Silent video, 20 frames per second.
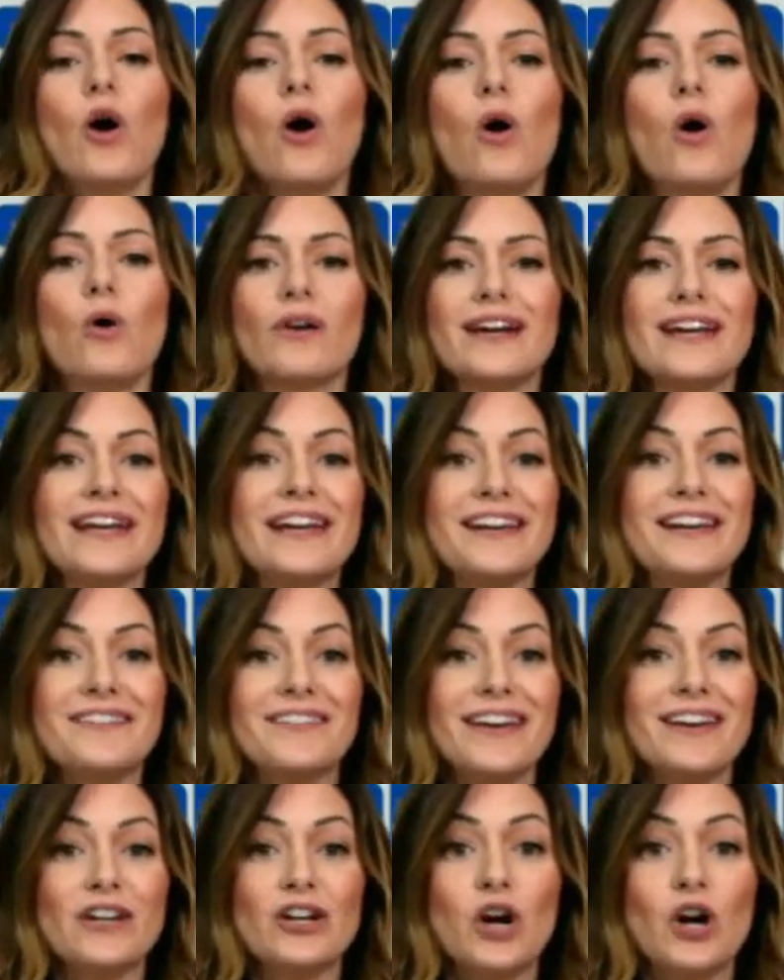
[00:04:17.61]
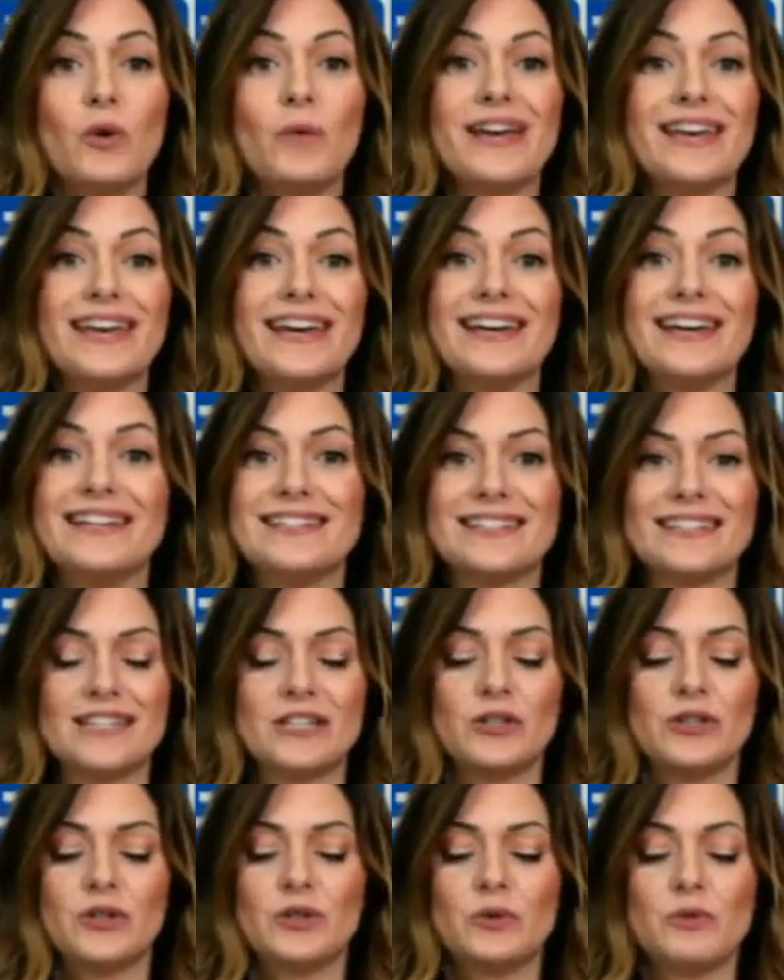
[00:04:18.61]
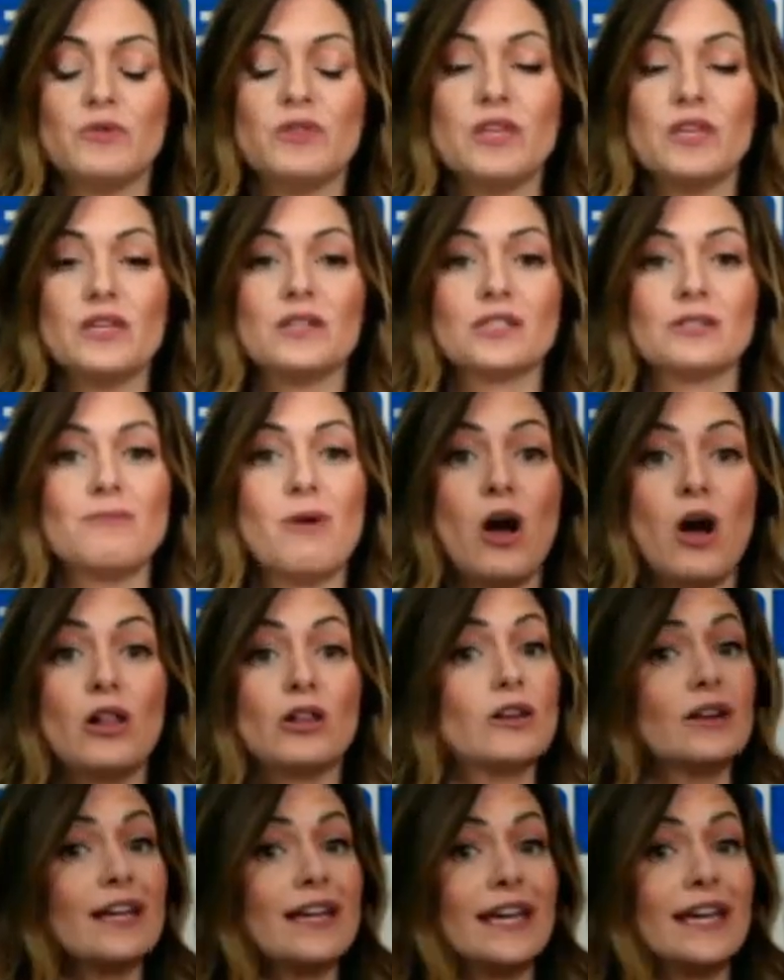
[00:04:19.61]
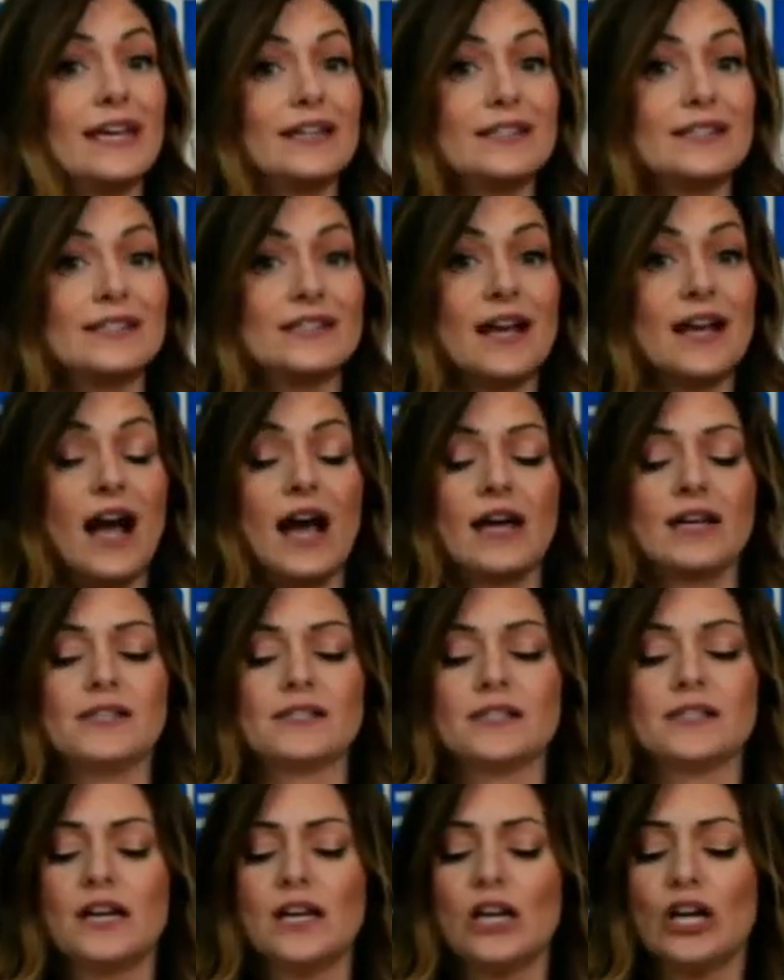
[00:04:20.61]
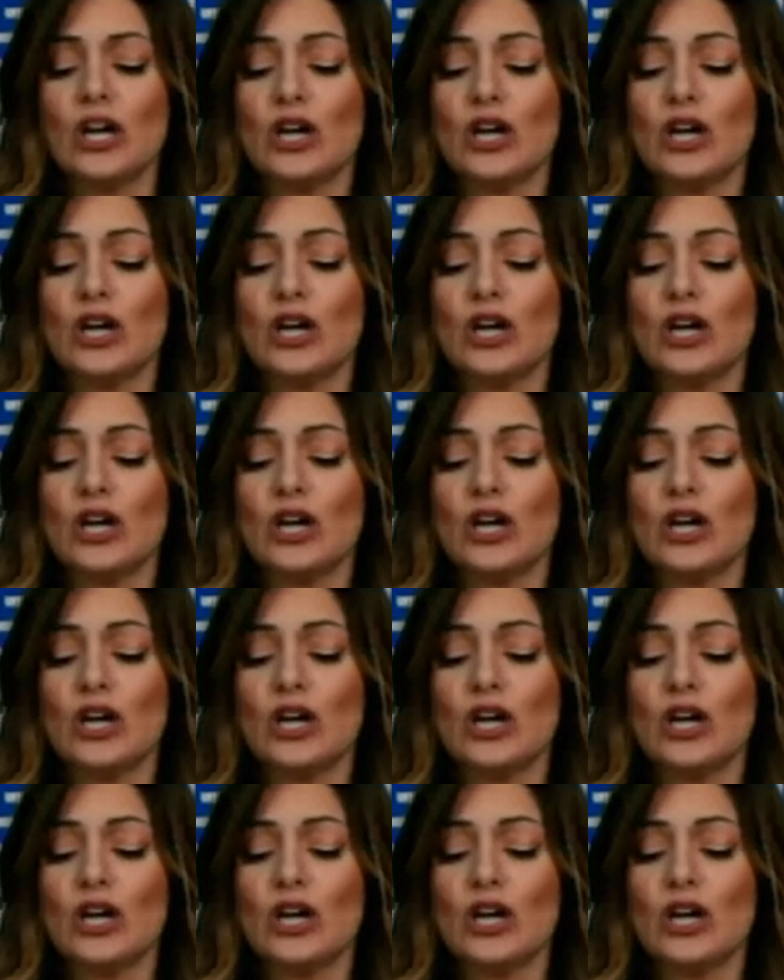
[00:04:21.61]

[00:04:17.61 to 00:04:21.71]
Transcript: or even going into the smaller kid size.